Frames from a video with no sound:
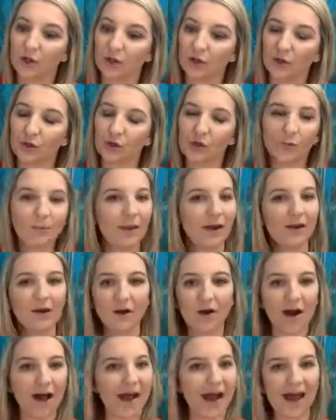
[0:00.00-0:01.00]
you may
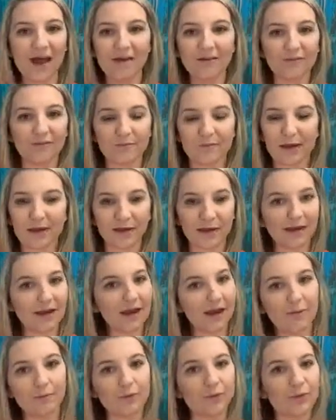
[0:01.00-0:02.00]
not have money
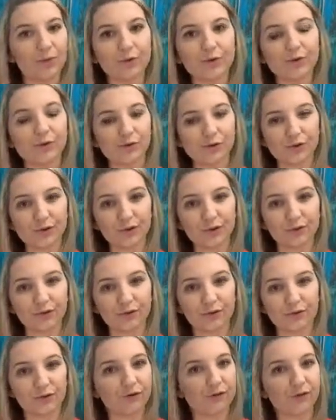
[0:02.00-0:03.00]
come through the door
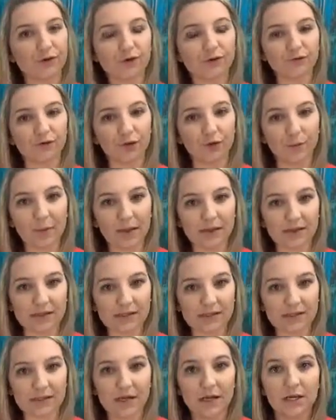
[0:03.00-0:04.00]
for the first few
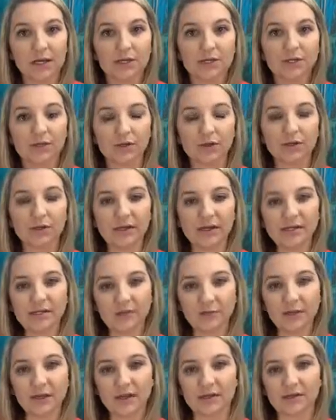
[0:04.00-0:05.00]
months. So you need to
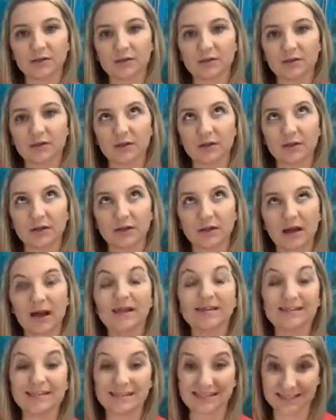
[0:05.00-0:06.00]
be
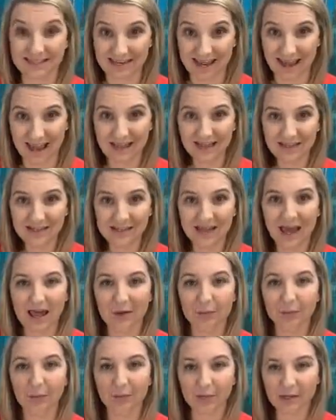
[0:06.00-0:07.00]
understand and
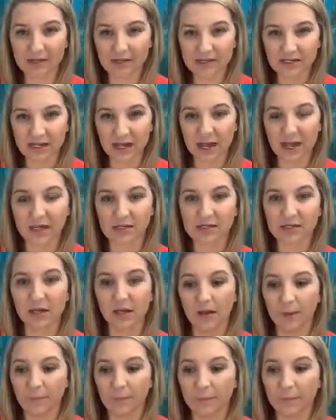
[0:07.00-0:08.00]
appreciate
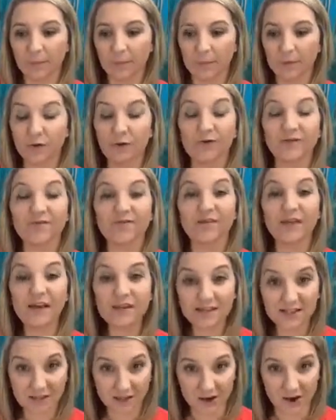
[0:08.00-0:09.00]
your
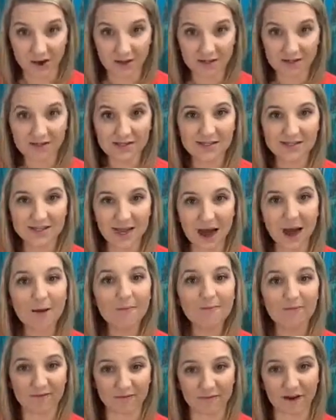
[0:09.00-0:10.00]
fixed costs
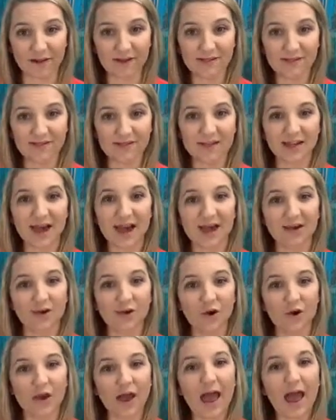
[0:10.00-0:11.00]
up front and
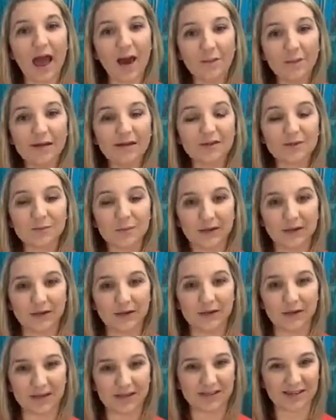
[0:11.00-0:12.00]
know how much money
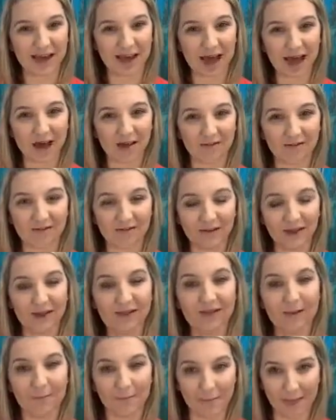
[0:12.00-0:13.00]
you need to have in
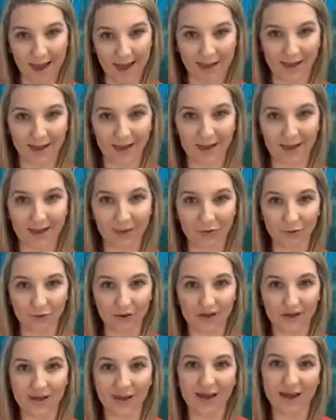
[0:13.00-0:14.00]
the bank in
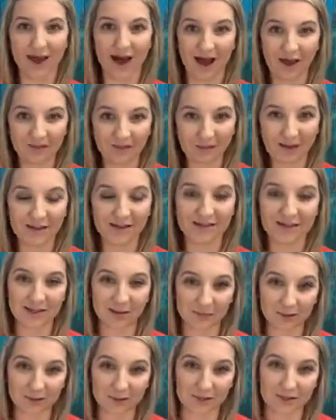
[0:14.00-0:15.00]
order to cover
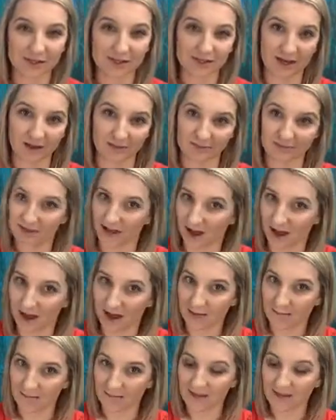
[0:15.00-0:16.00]
some of those tough
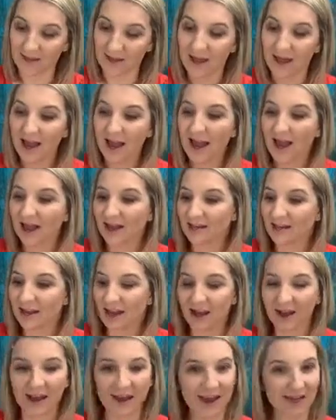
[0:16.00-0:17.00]
times.
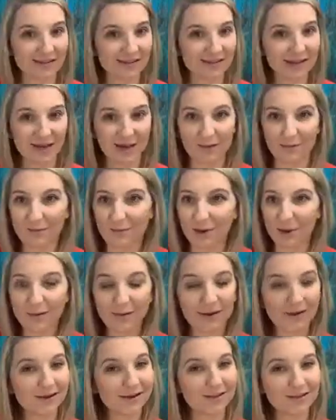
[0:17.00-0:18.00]
Now, as a
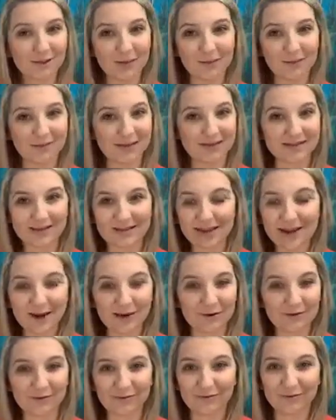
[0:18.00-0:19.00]
mobile consultant
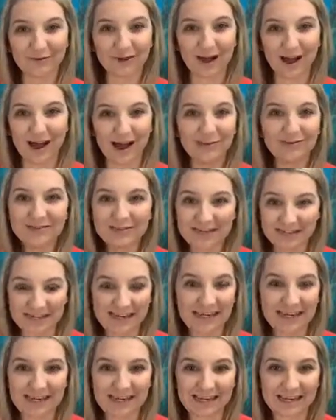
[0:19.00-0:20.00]
myself, I've
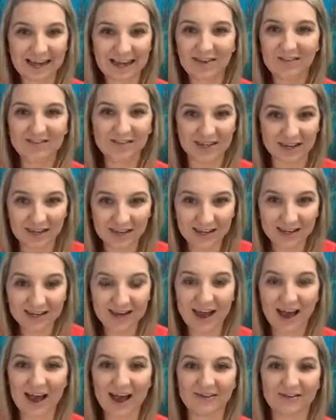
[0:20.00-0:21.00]
seen it, I've done it,
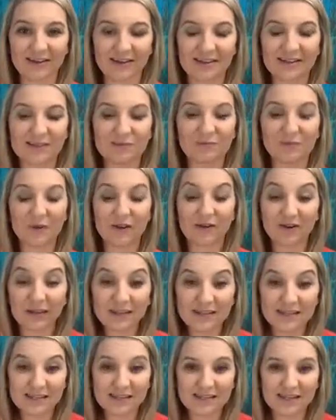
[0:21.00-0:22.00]
I've
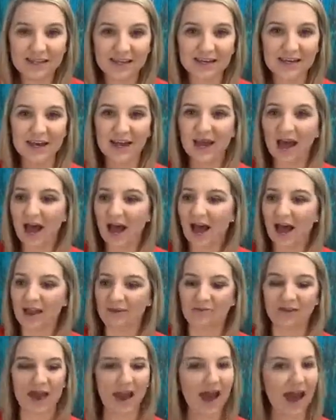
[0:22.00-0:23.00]
experienced it,
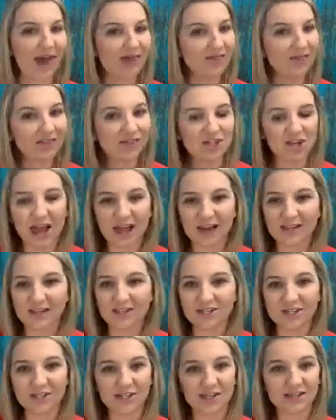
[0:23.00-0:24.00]
I've had the
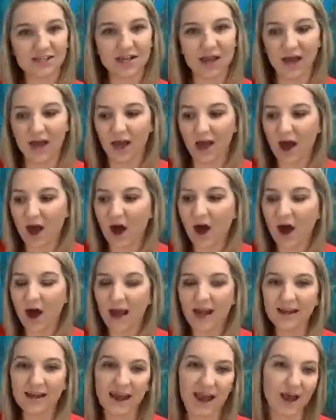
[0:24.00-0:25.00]
challenges.
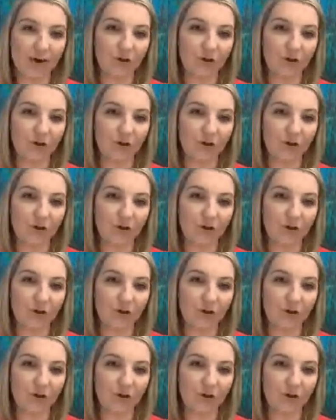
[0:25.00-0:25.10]
I now